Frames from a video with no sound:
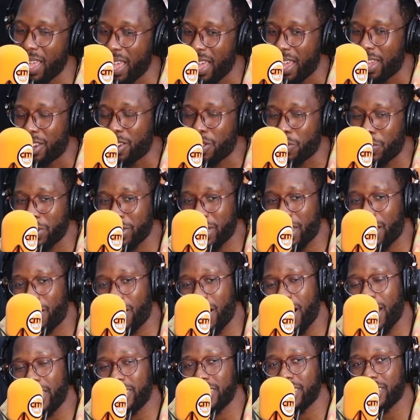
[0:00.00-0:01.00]
No wonder
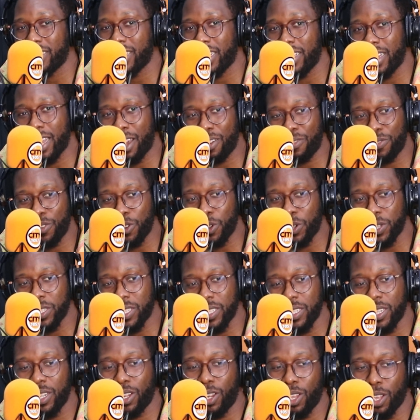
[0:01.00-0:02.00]
our artists are now
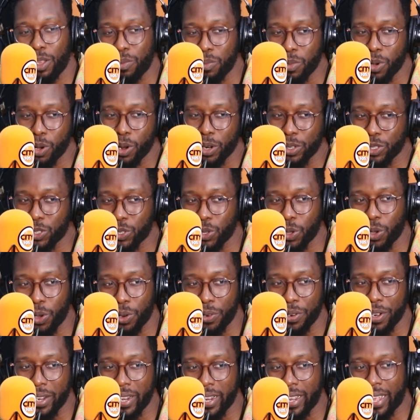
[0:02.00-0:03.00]
focusing a lot more on
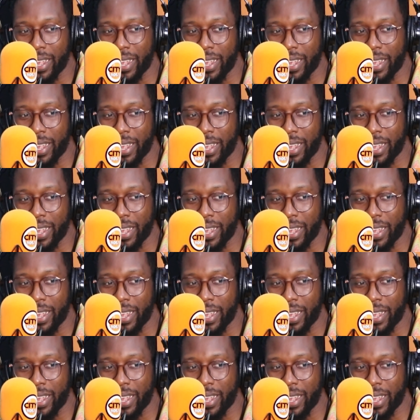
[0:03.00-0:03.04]
touring